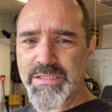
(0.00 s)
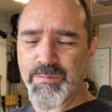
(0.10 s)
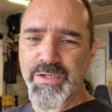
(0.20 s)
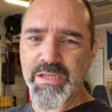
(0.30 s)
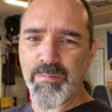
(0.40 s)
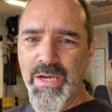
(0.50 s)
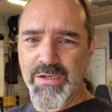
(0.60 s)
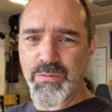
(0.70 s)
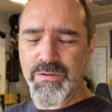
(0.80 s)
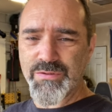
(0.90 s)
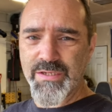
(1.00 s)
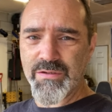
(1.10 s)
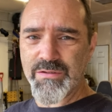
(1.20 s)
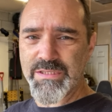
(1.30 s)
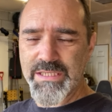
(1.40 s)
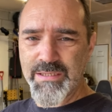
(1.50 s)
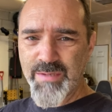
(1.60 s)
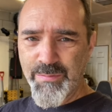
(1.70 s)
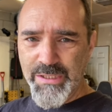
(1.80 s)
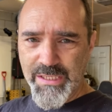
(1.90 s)
to bring the back wheels out to keep
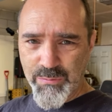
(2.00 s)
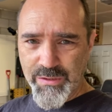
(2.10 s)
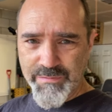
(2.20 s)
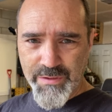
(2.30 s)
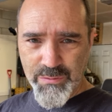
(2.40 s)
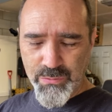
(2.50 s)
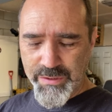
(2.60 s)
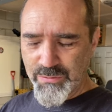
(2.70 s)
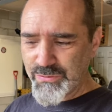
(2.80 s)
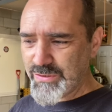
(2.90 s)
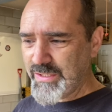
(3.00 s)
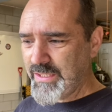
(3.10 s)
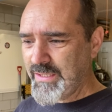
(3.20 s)
them in line with the front wheels,